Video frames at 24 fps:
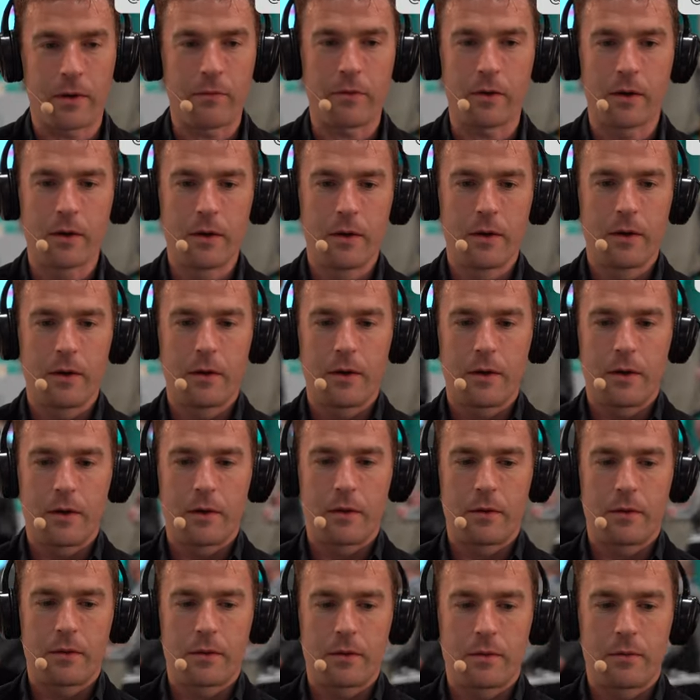or whatever,
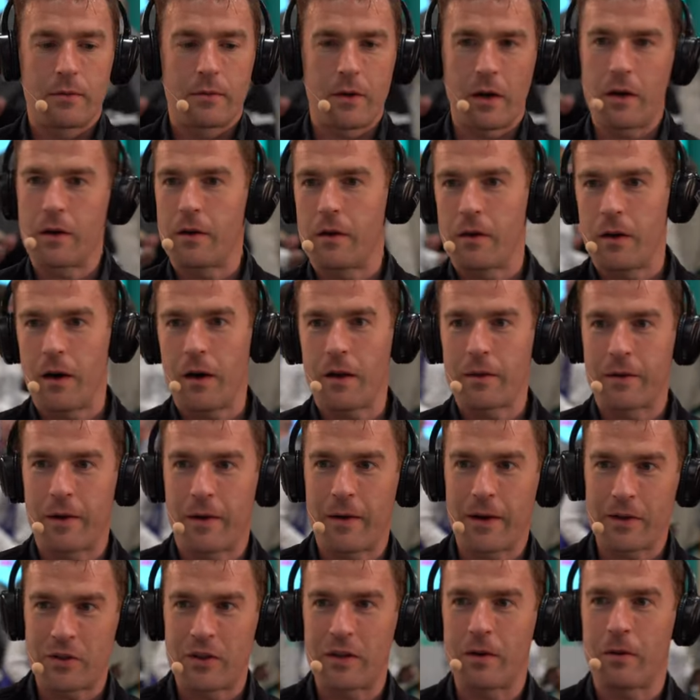they're not,
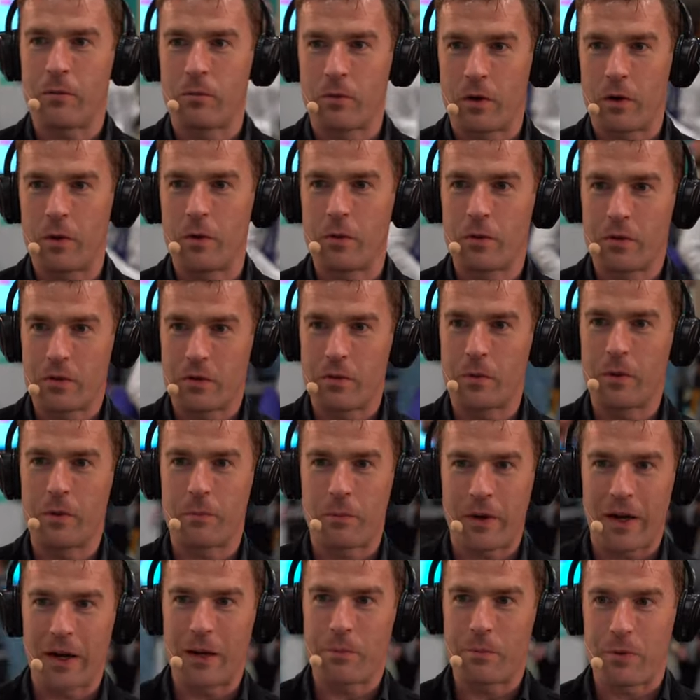they're actually a road to
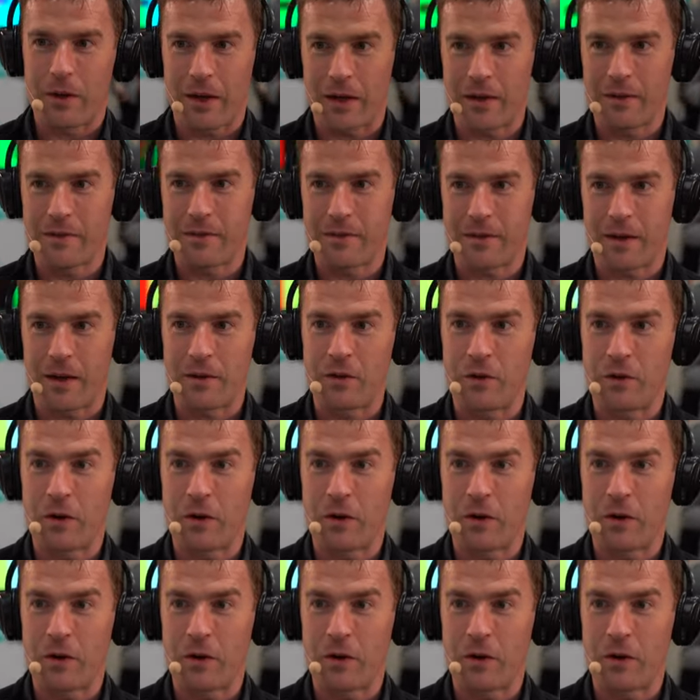a bad place, and